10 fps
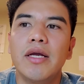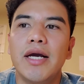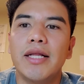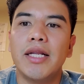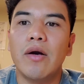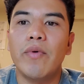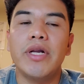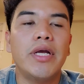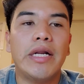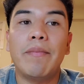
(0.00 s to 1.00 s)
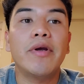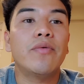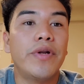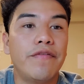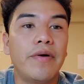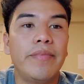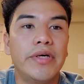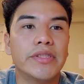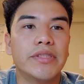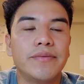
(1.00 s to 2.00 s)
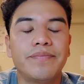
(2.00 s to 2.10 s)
And then I went in and I paid 25 bucks.